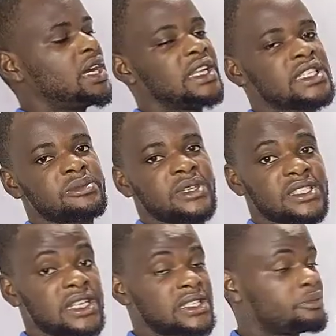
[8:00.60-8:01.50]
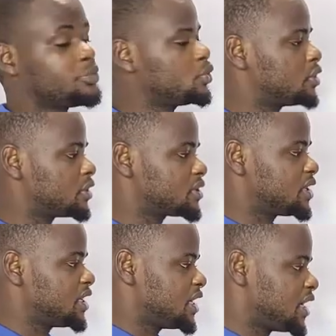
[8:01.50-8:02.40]
and express it as a product,
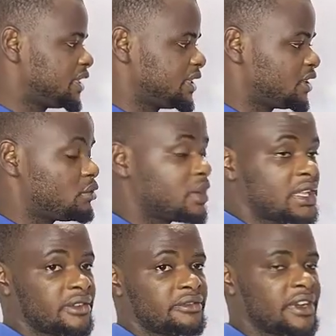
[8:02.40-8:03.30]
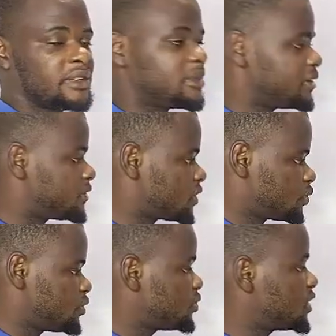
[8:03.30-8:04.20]
and then go ahead and find my
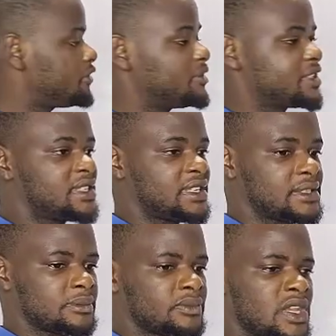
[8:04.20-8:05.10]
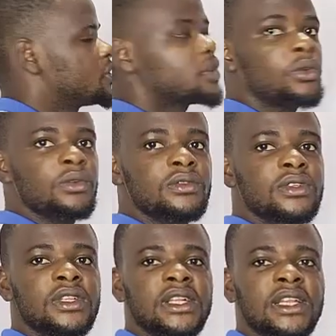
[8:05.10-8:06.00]
result, which will give me 6. So
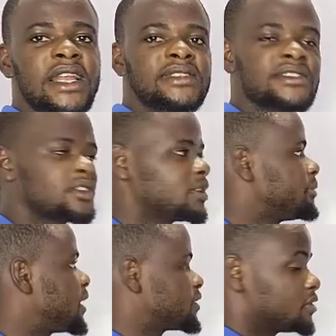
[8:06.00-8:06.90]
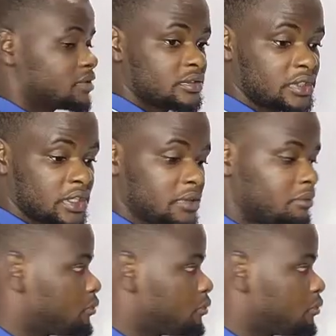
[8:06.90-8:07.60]
let's talk about the